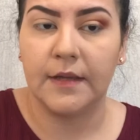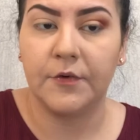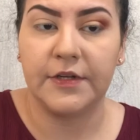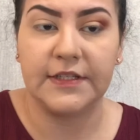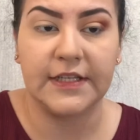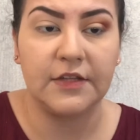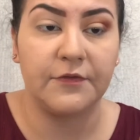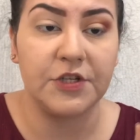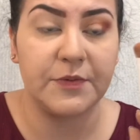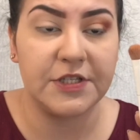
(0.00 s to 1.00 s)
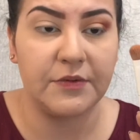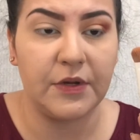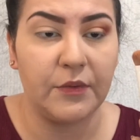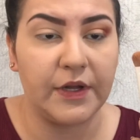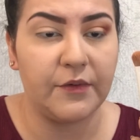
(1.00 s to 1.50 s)
I'm going to take the first brush that
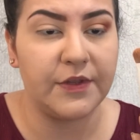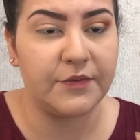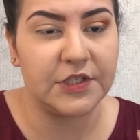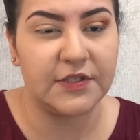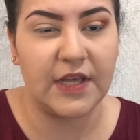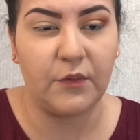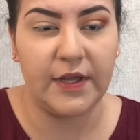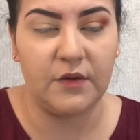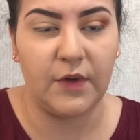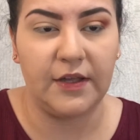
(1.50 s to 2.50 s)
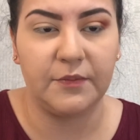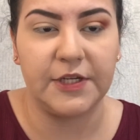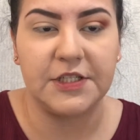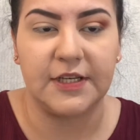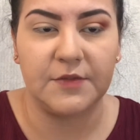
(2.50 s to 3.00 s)
we were working with, which is that Wet and Wild
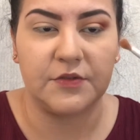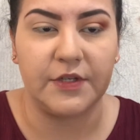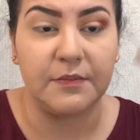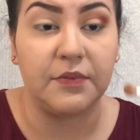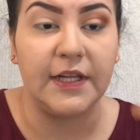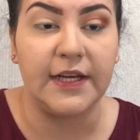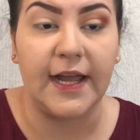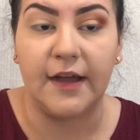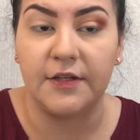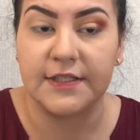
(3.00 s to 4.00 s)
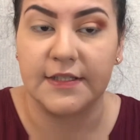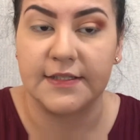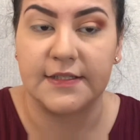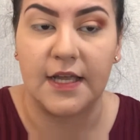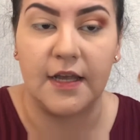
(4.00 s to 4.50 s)
brush, and I'm just going to blend out
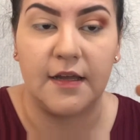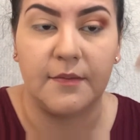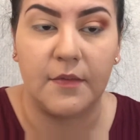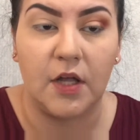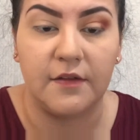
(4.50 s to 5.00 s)
this um,